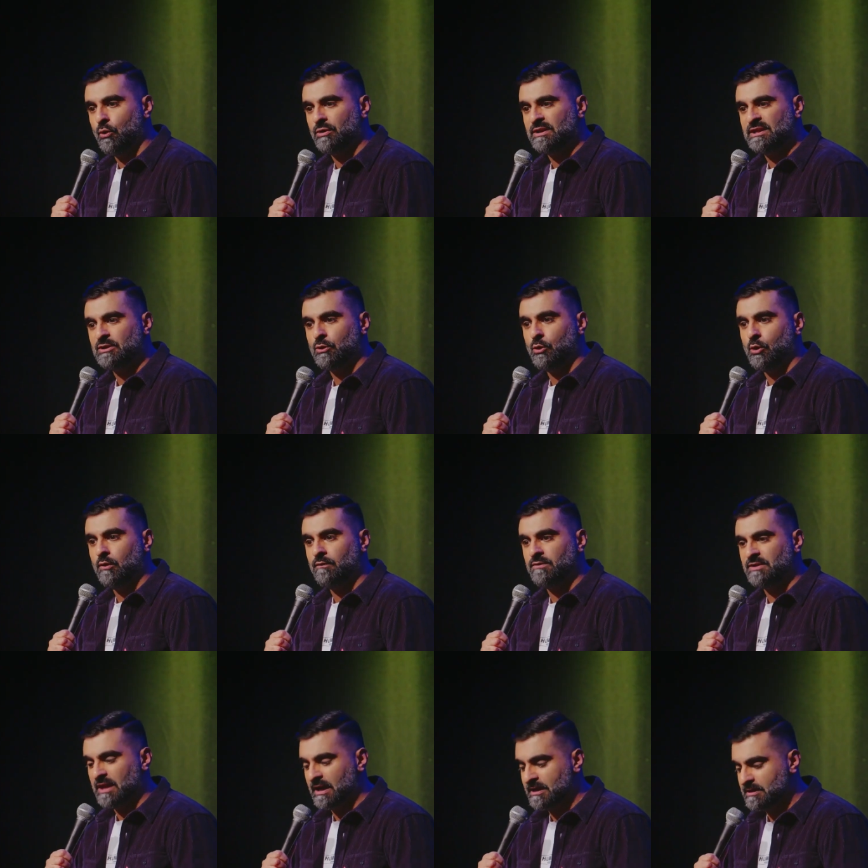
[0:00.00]
warning,
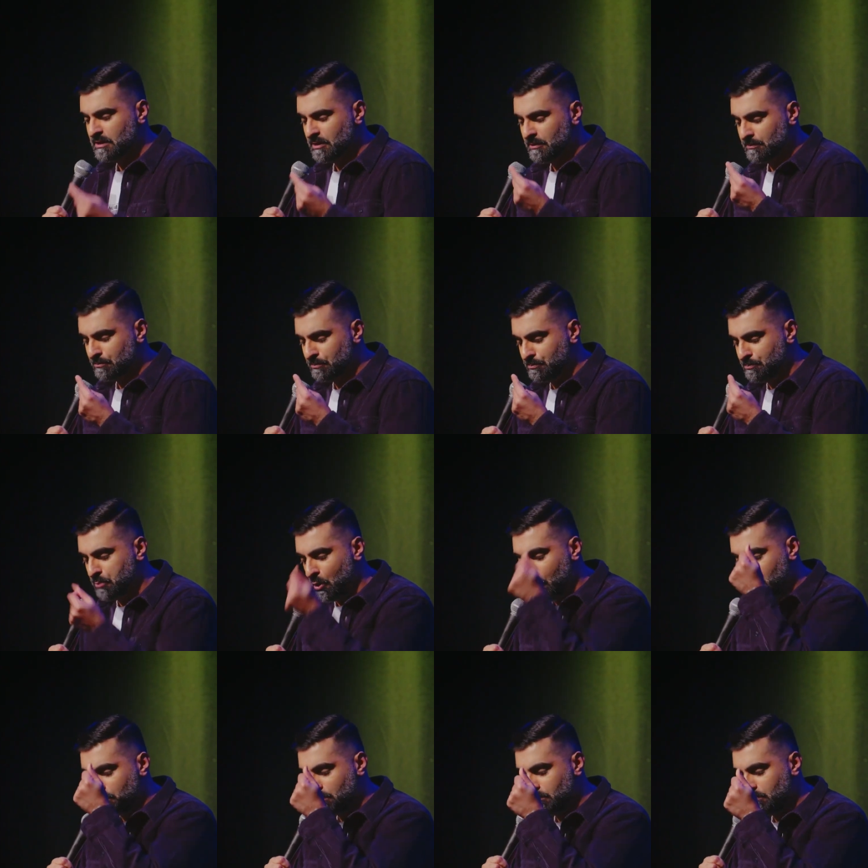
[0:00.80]
overnight,
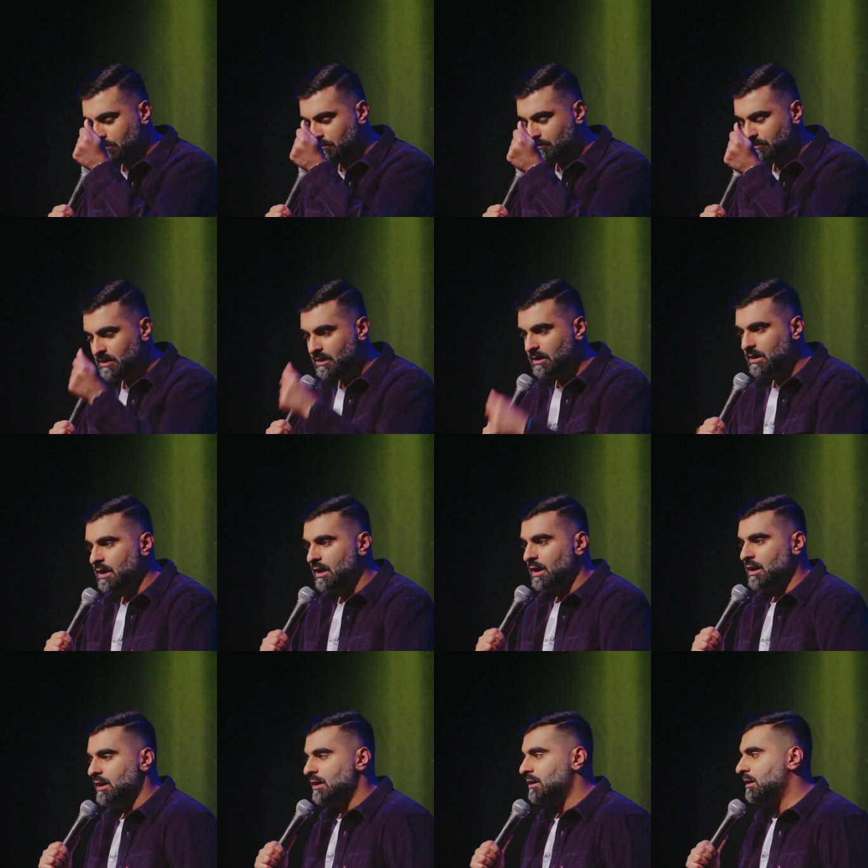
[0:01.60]
boom,
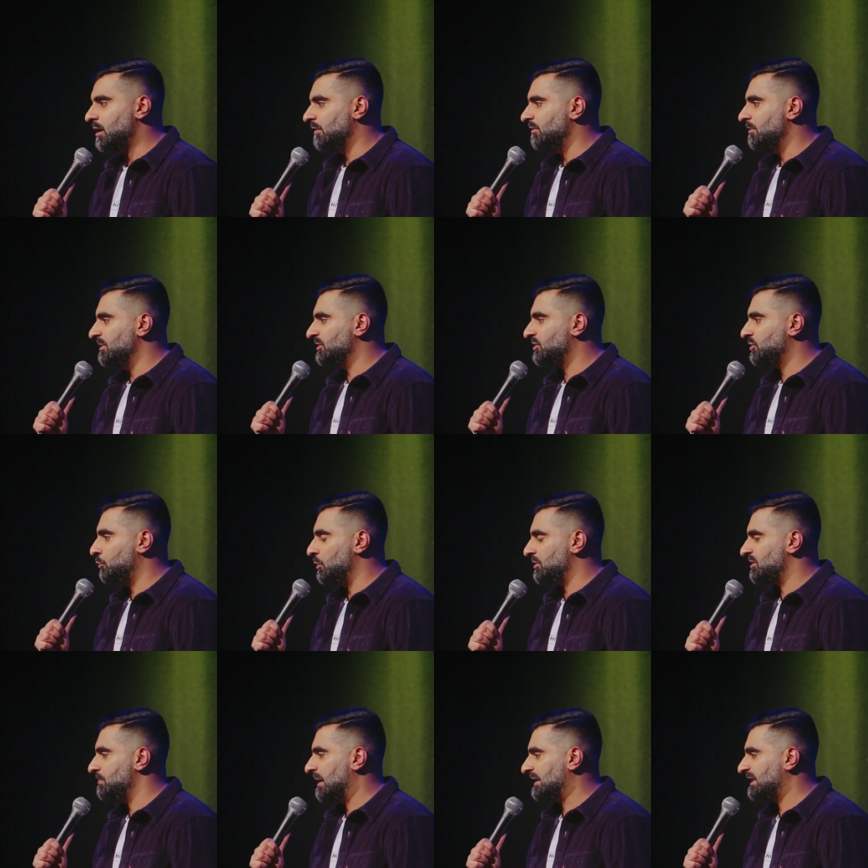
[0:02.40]
government
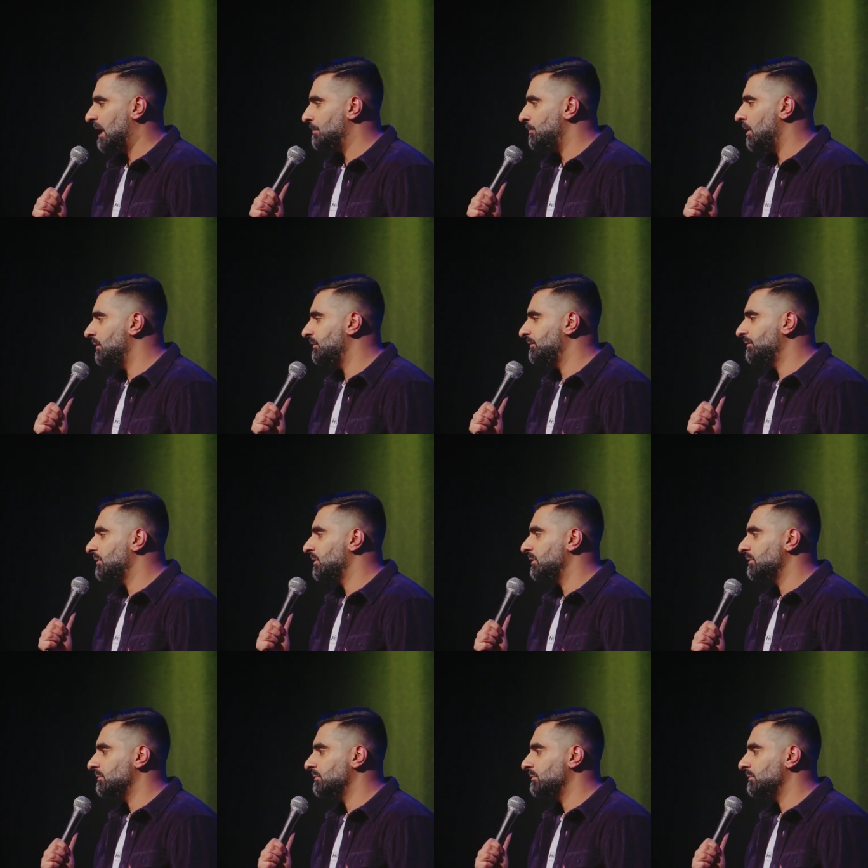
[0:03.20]
switched my tap off.